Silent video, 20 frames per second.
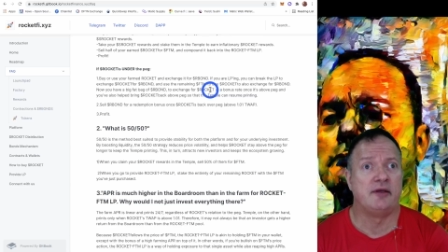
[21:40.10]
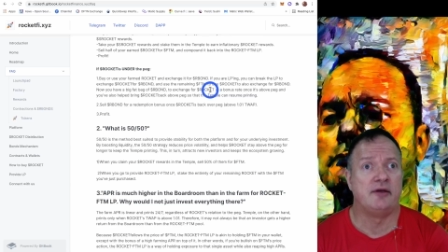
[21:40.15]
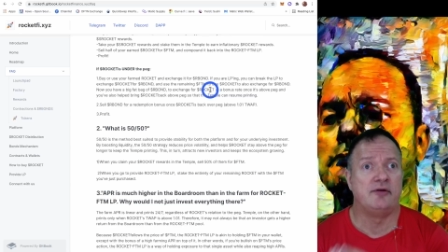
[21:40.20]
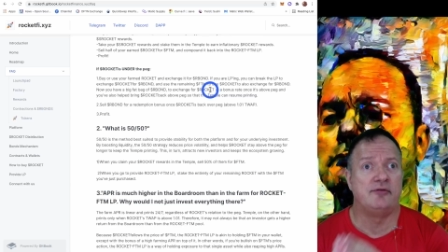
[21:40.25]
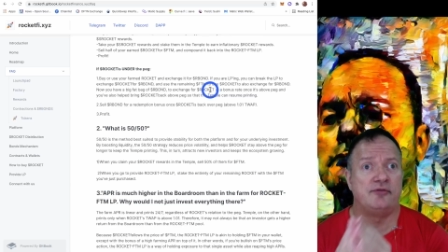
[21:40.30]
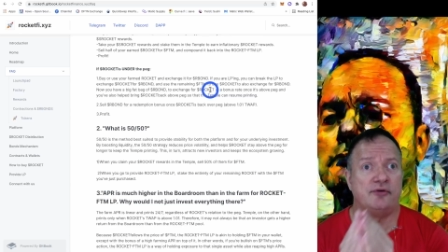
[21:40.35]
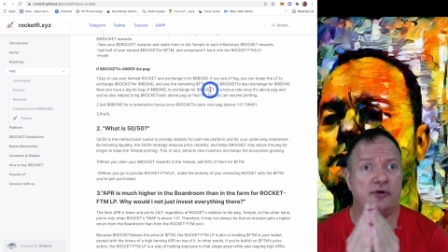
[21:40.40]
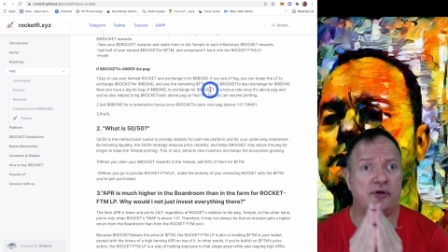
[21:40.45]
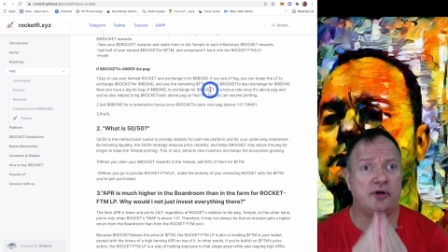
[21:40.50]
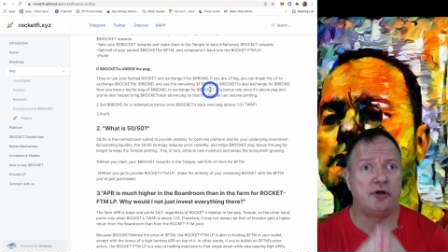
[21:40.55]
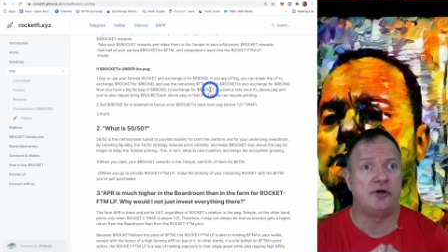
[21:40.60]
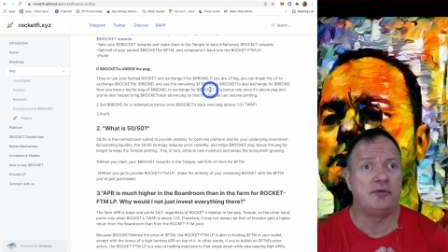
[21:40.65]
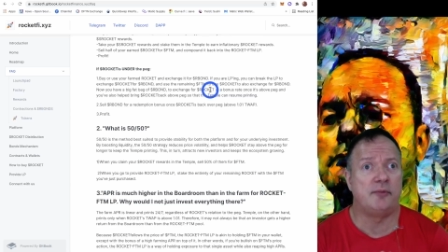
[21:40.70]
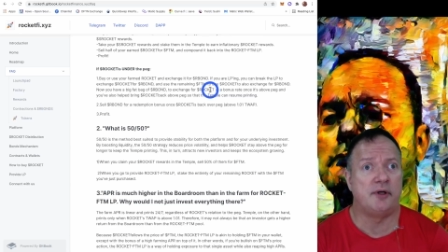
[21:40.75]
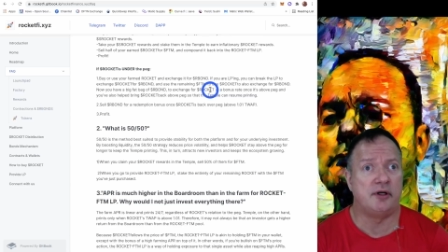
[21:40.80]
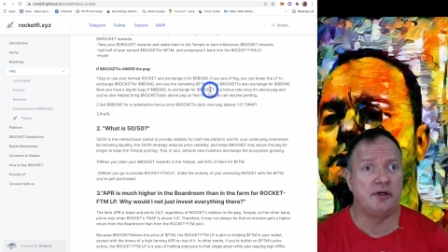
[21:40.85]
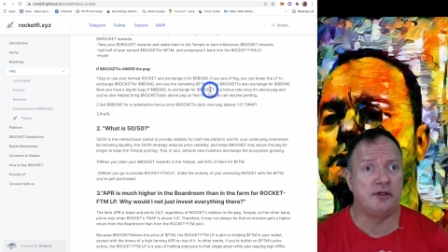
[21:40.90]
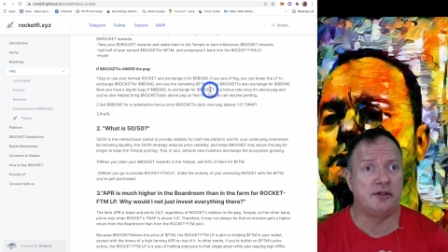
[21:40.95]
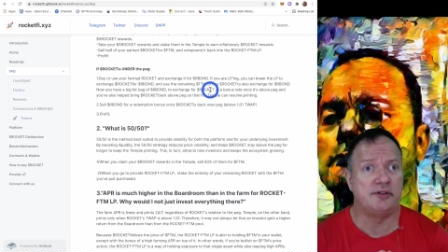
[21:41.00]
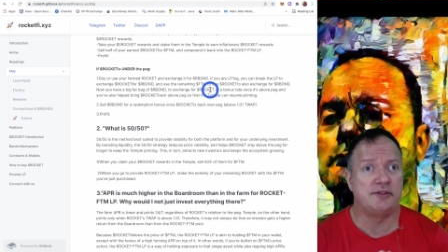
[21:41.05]
for
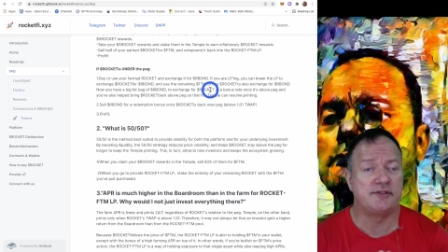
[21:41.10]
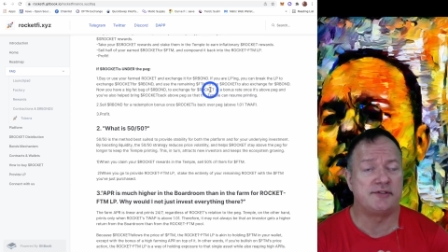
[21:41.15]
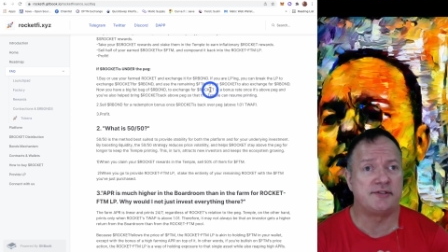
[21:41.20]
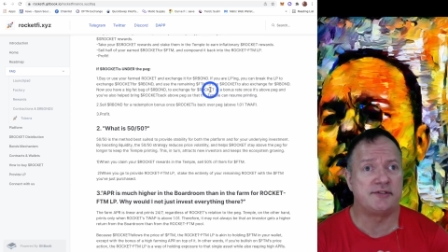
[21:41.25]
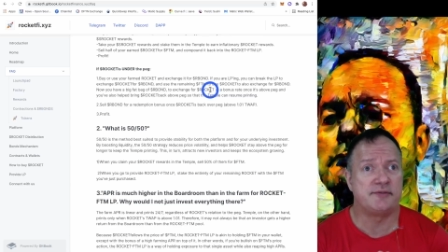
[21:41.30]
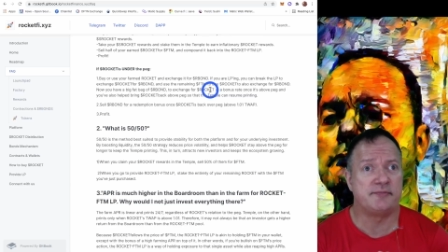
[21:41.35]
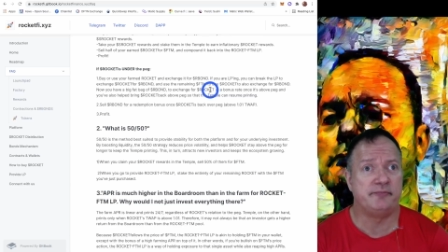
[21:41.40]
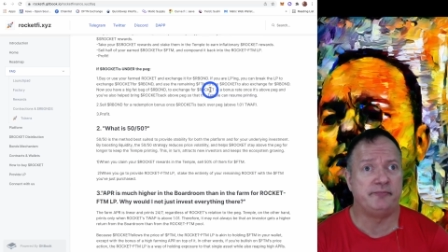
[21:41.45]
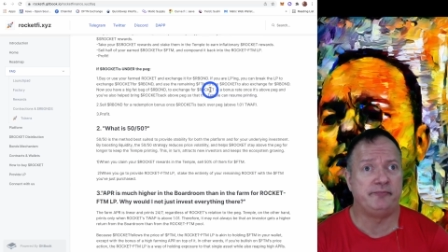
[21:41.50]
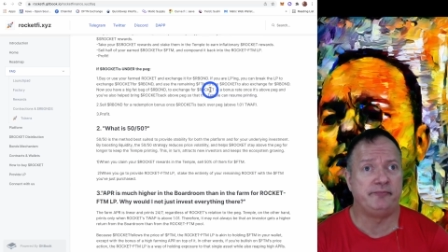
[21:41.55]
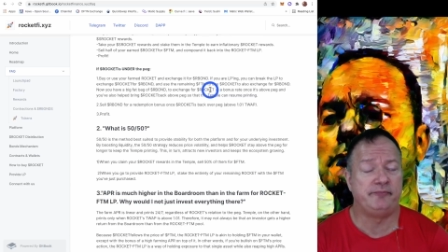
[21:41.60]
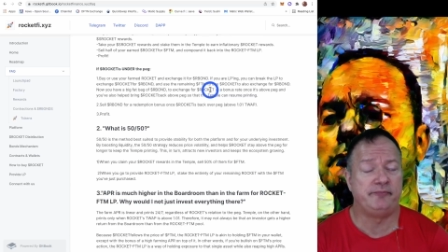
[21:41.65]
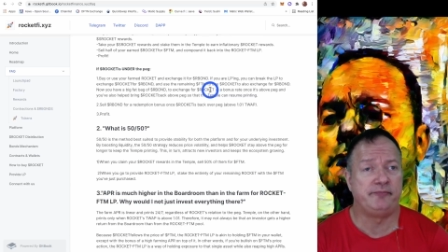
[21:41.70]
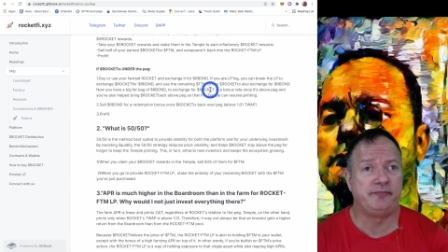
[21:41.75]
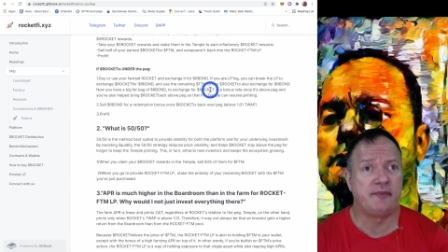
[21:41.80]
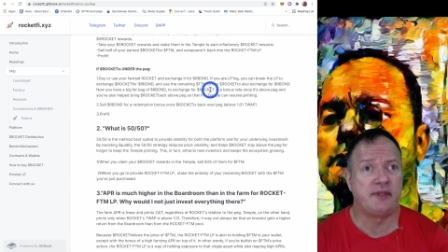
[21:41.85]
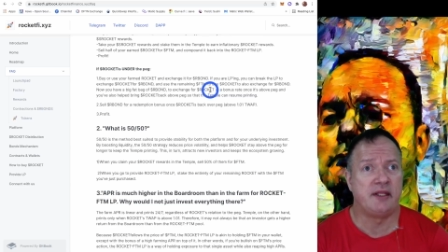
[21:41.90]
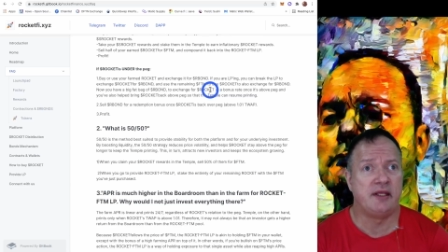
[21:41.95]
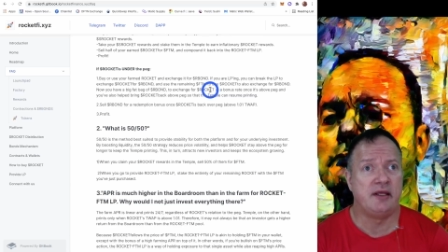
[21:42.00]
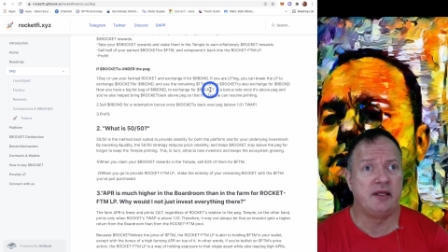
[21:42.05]
RBONDs,
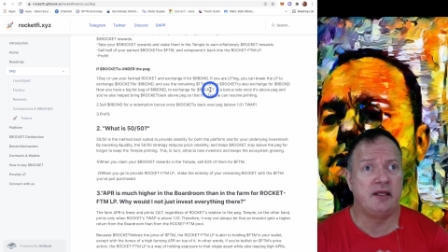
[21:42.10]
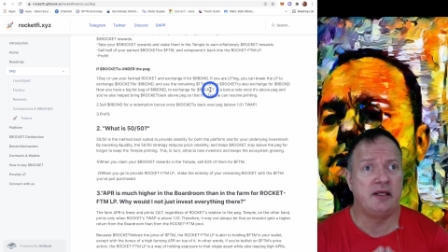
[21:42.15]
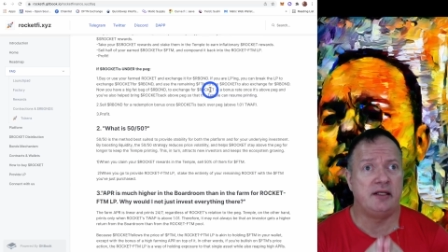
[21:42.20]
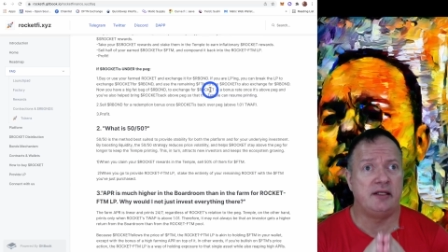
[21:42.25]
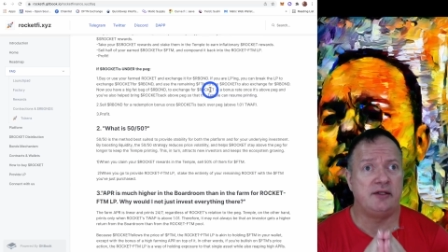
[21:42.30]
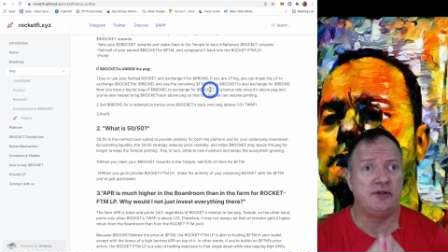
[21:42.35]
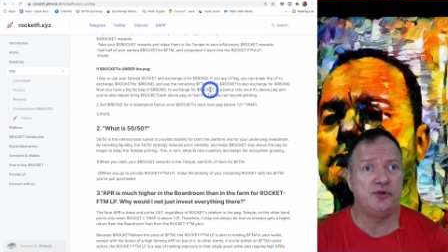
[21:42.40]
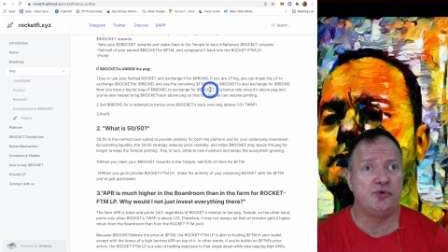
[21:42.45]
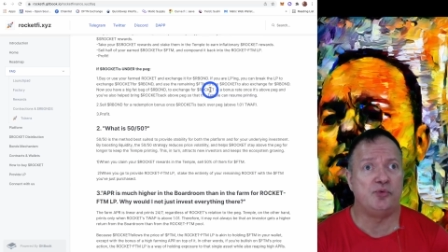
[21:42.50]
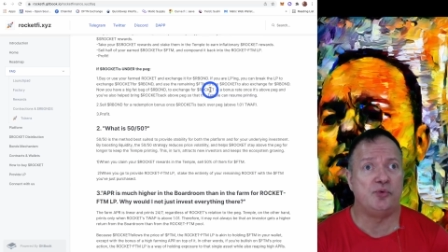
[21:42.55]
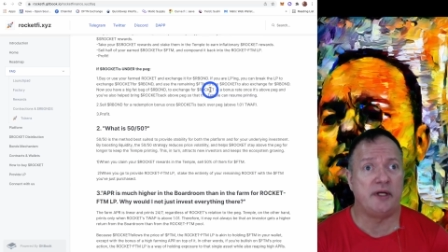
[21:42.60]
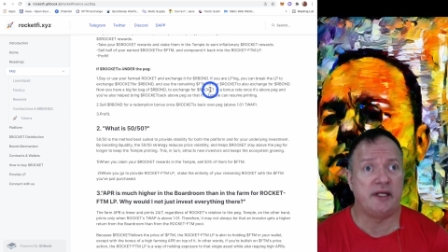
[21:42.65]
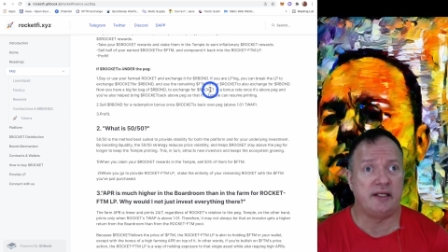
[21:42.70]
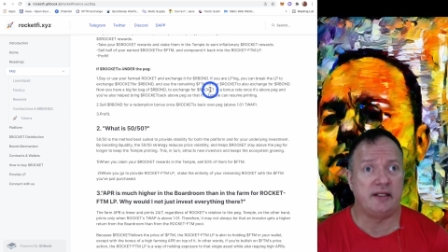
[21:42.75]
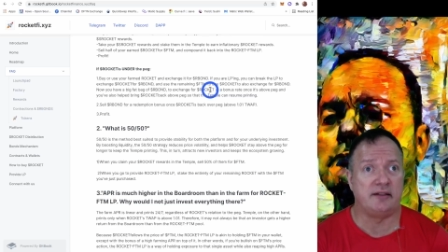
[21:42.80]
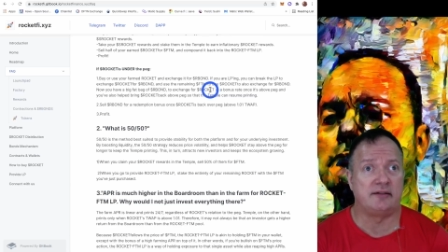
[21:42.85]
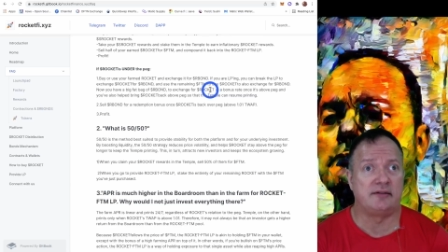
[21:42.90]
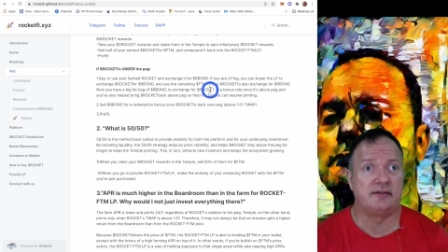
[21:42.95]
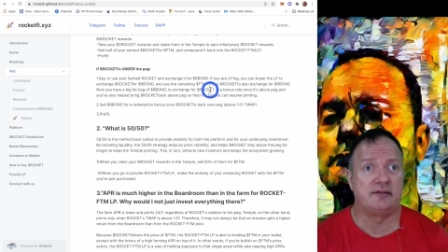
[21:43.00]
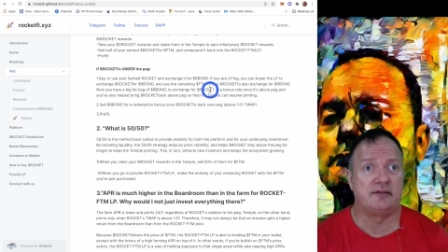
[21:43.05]
and then you wait